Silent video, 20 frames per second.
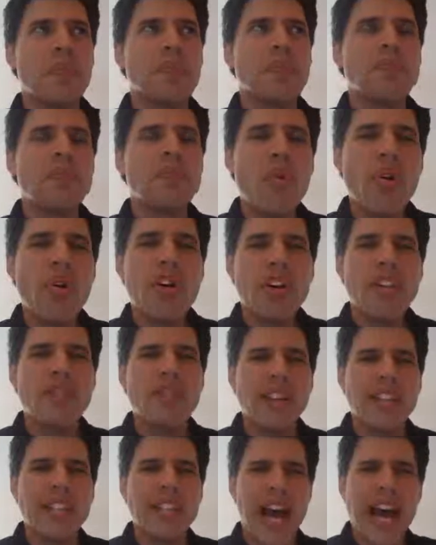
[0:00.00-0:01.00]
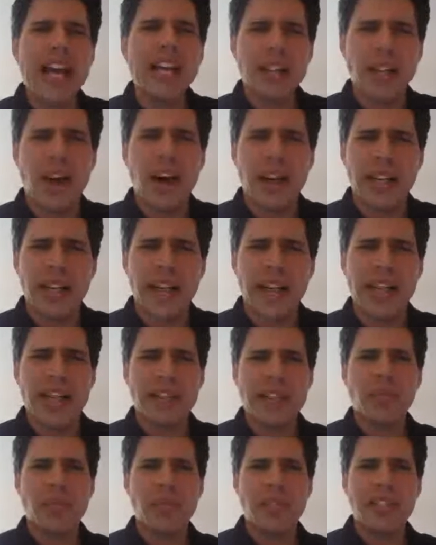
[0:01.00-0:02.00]
more of a dialogue, and
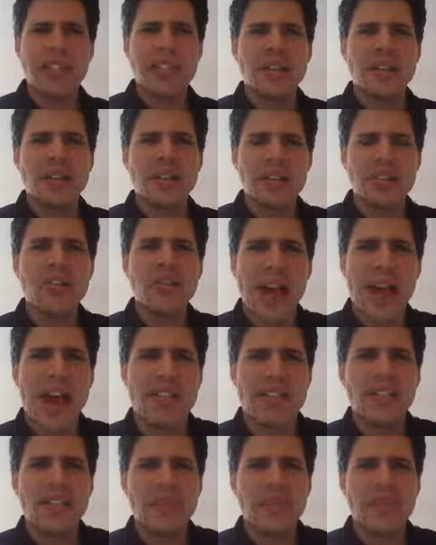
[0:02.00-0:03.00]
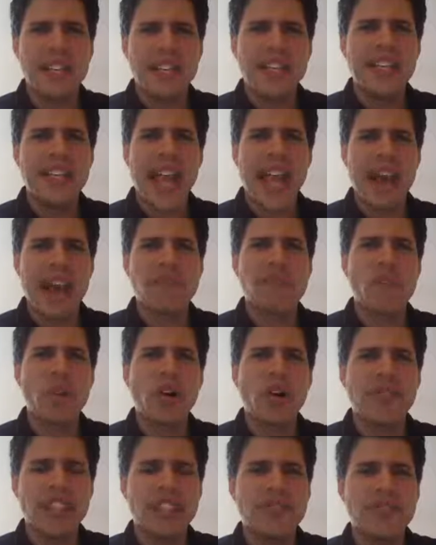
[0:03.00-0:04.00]
I think we to have
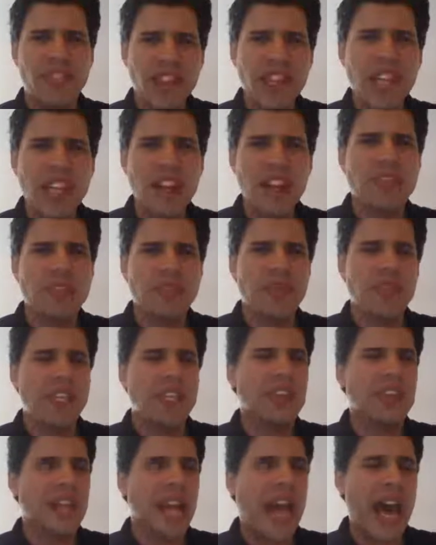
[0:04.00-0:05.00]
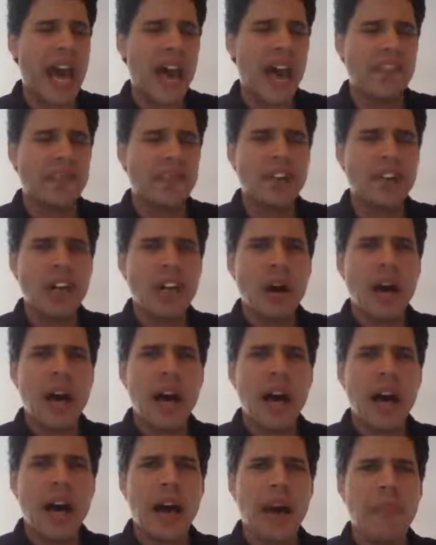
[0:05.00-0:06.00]
more of these videos, and we need to have
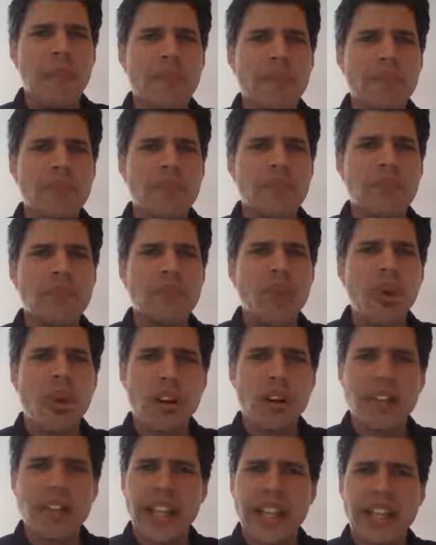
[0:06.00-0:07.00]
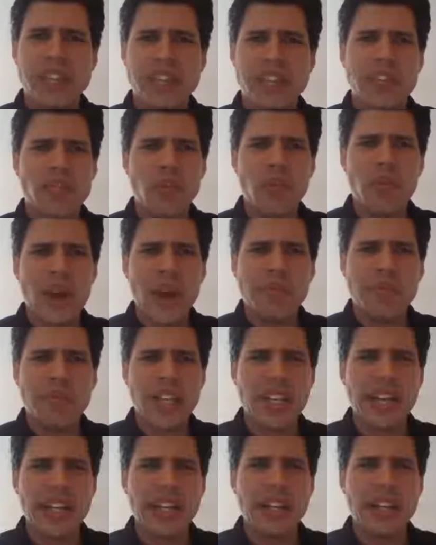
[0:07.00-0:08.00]
more, like I said, of a
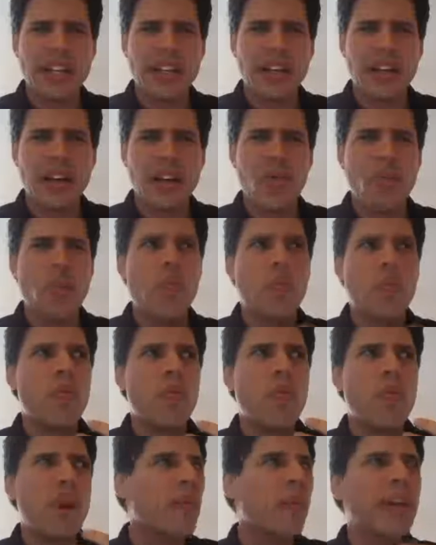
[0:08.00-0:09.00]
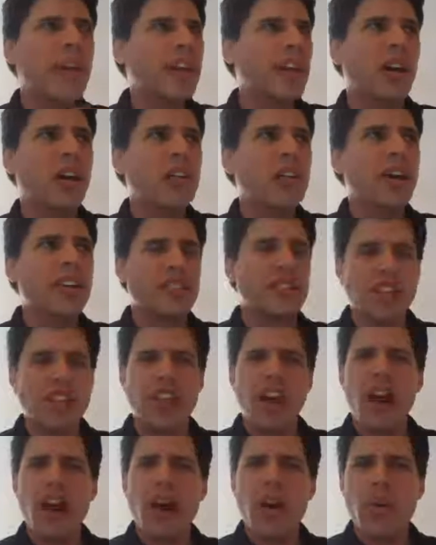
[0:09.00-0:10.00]
website where we could all look and
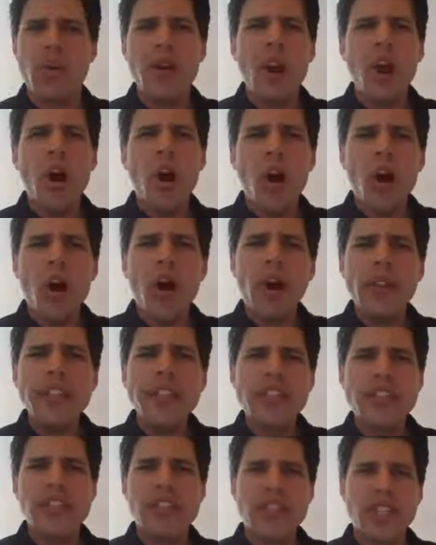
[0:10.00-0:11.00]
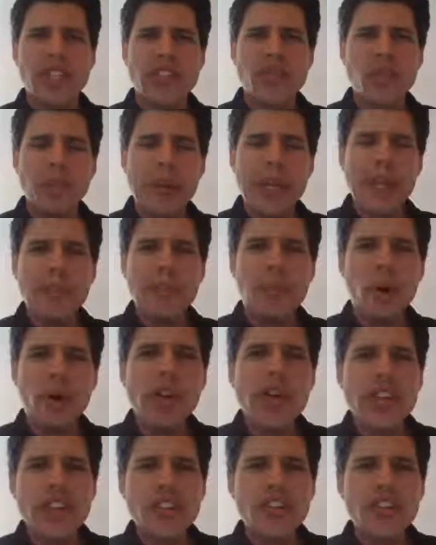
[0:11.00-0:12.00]
say, oh, all these successful
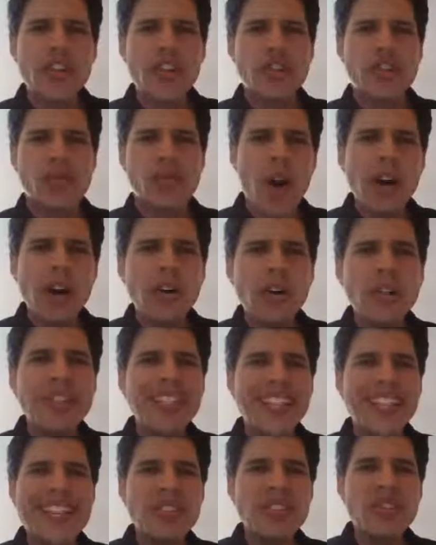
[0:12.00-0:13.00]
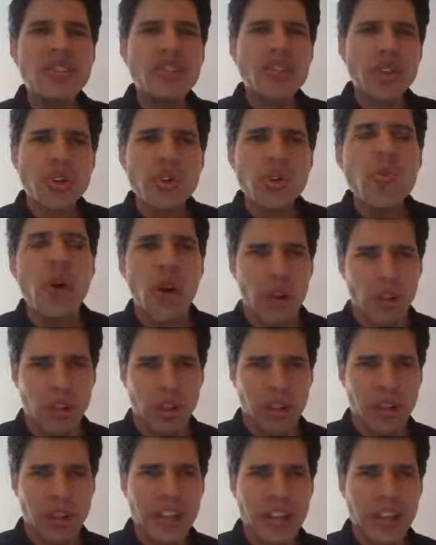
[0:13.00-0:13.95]
people struggled in school.